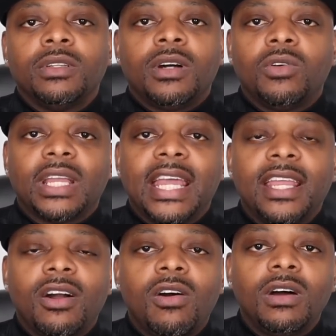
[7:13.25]

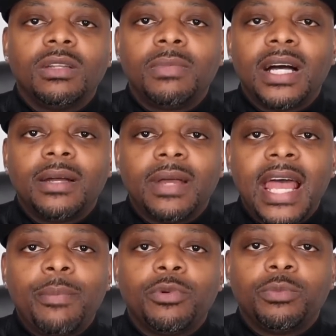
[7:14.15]
Okay, all of my
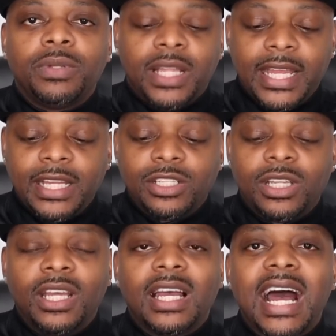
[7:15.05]
Apple plays
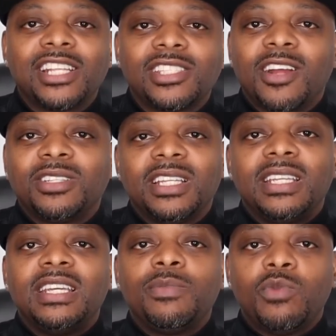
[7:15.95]
I start to
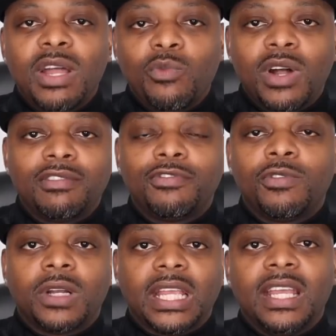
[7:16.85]
nibble at
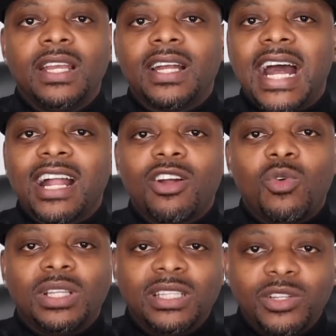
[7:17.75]
140. I go
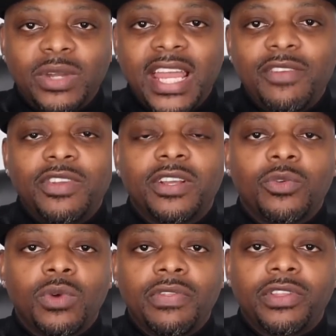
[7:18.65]
a little heavier at
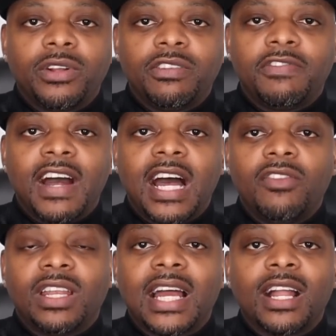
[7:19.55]

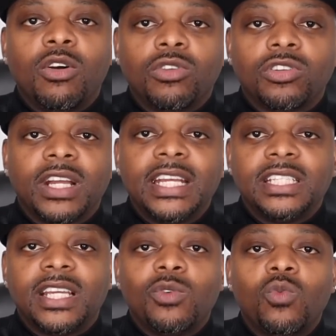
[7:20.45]
135 and I go
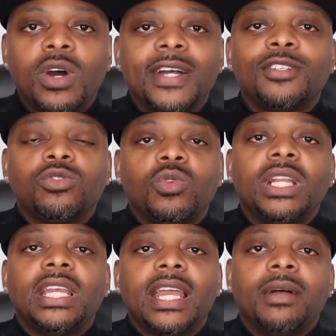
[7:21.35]
crazy at
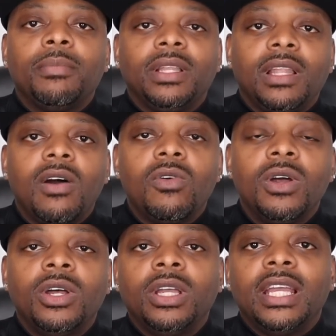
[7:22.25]
120 and below.
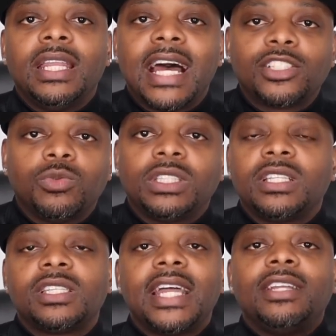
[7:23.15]
And that's what the
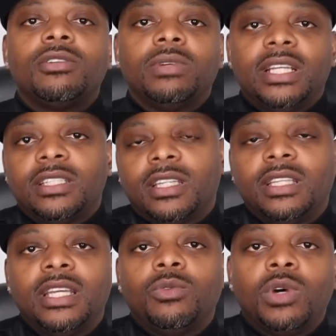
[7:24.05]
cycle is. And
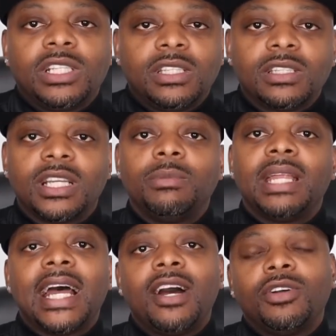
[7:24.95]
then once this come
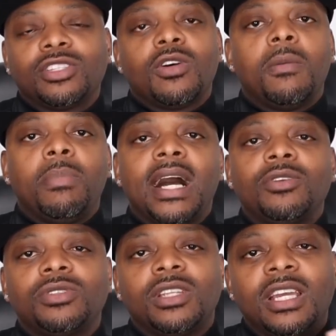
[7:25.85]
down, it's gonna
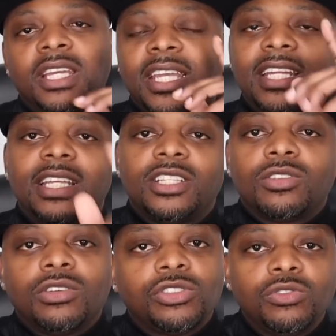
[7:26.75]
bounce and then it's
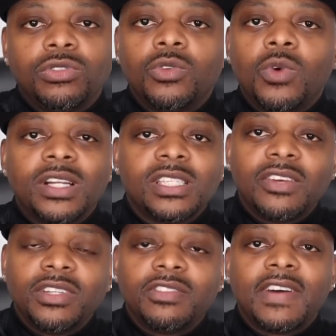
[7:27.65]
gonna shoot to
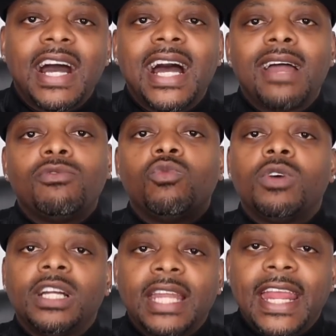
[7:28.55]
175,
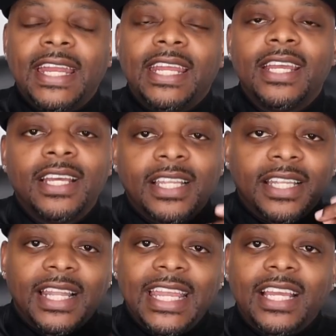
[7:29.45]
180,
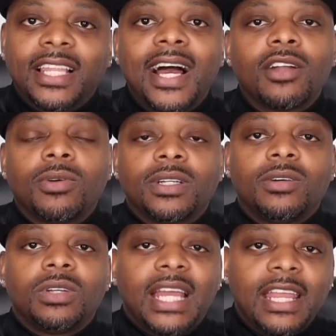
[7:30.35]
like clockwork,
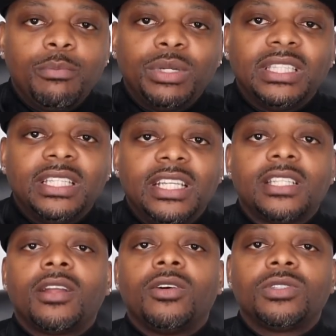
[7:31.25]
okay? But these
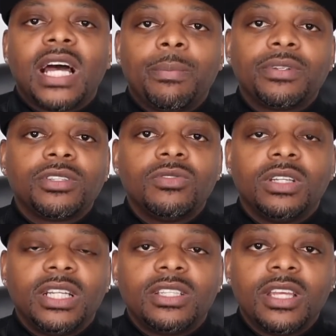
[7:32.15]
are those
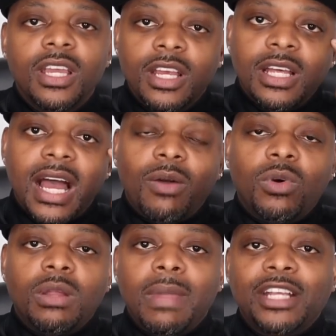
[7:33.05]
opportunities. I
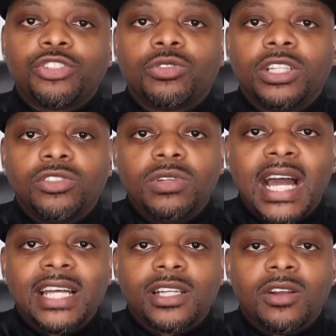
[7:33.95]
wanna make sure that you
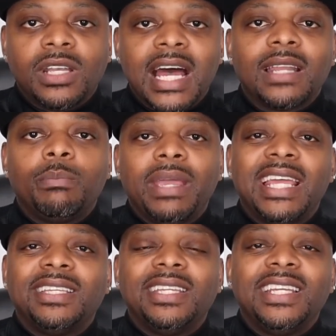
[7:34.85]
guys are not
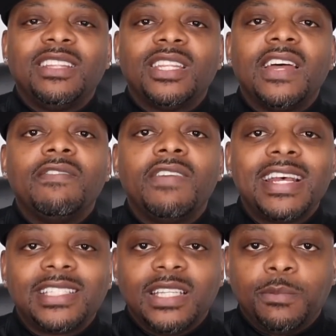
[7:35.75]
abandoning the
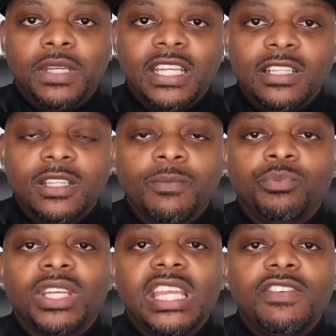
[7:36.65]
investing piece
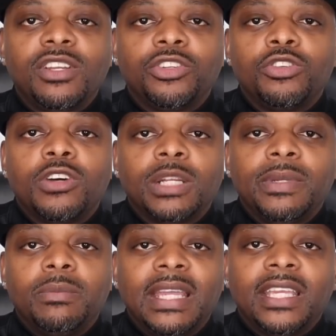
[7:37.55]
even though you're going to
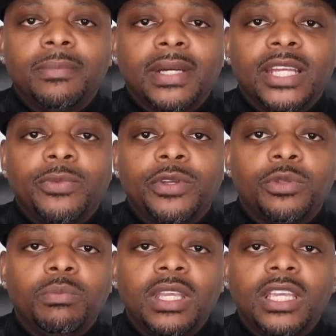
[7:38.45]
be making money
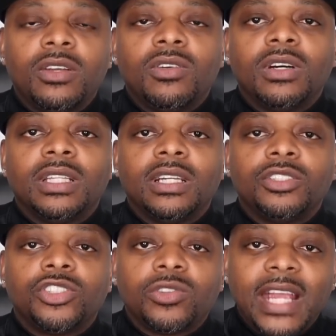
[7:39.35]
with me on the
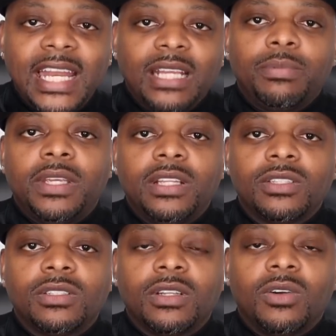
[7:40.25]
trading
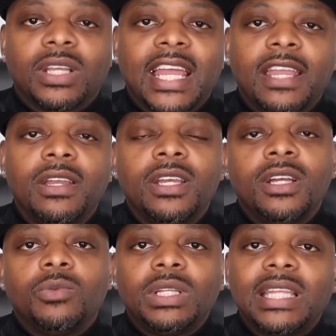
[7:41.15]
piece okay
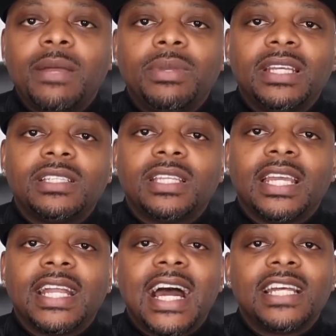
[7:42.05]
with that being
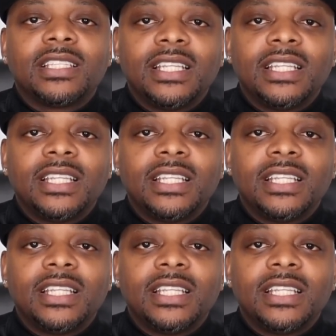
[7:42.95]
said guys